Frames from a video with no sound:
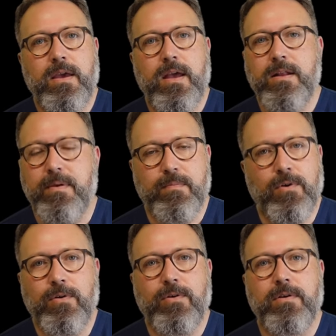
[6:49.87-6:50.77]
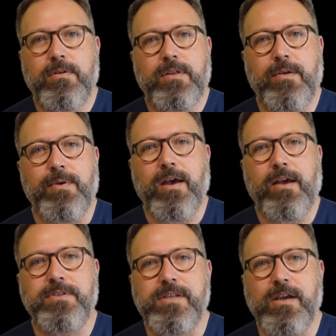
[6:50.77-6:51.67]
and a bit more. There we are,
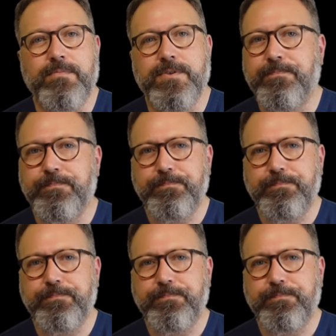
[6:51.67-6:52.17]
out he comes.